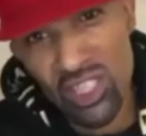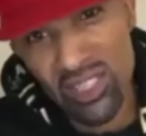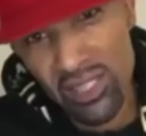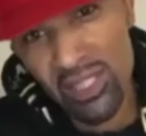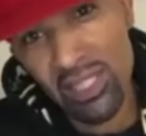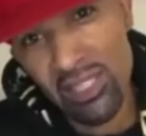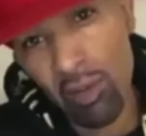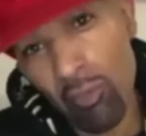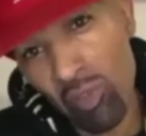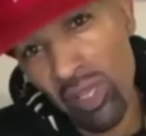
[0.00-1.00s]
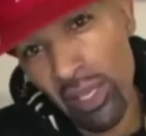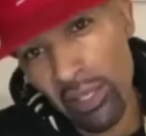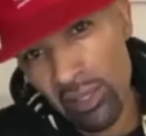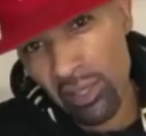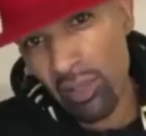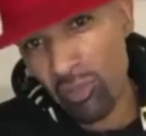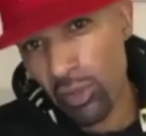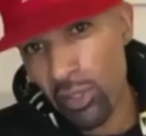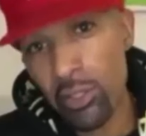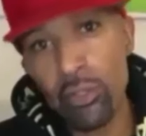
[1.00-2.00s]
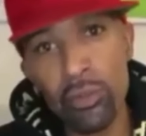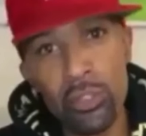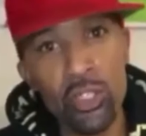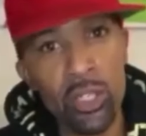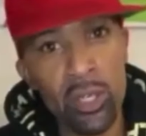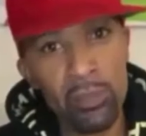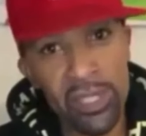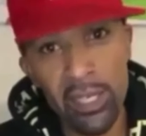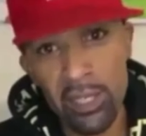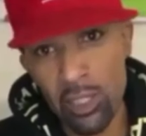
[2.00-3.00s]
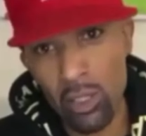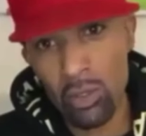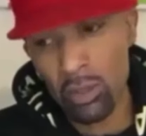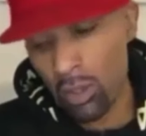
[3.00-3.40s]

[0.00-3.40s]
to see something in a different hue. Do you know what I'm saying? So